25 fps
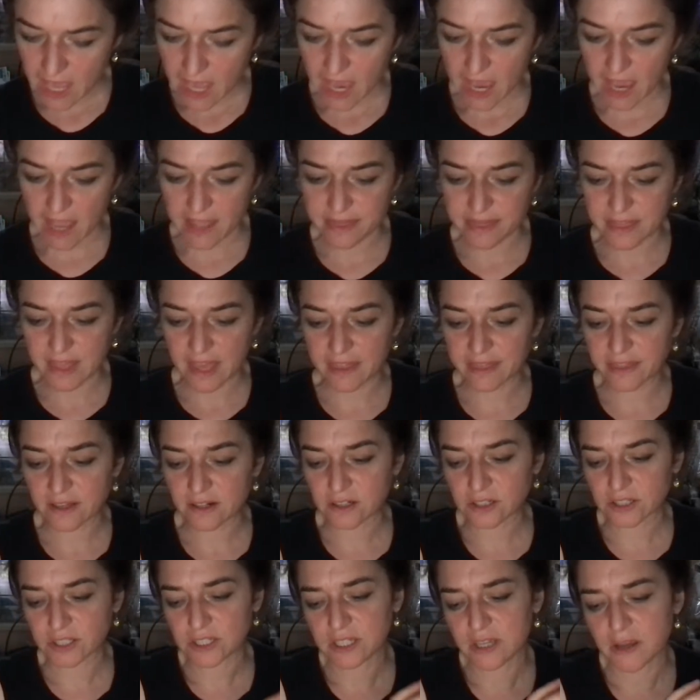and then
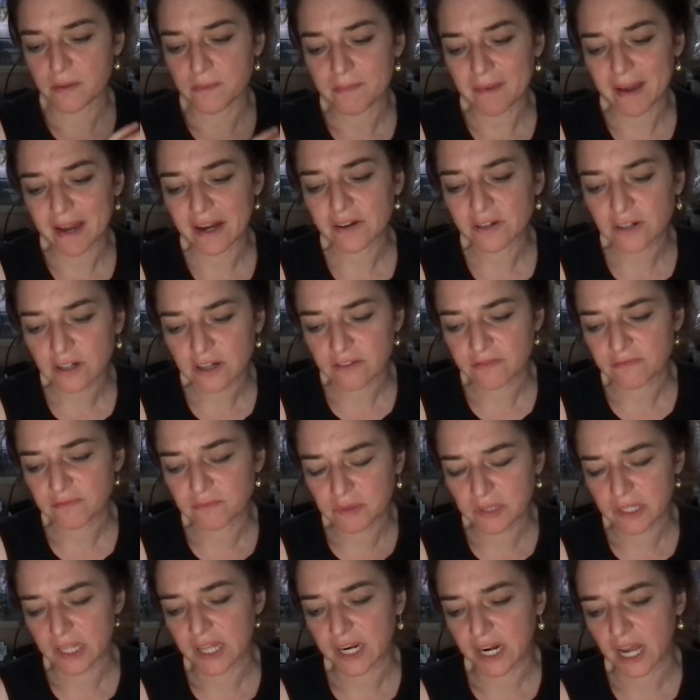there's the amount of
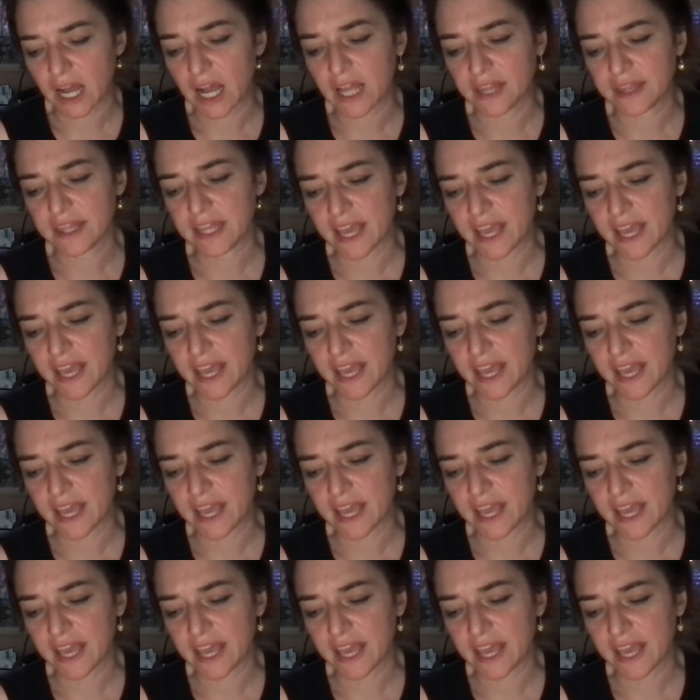blood on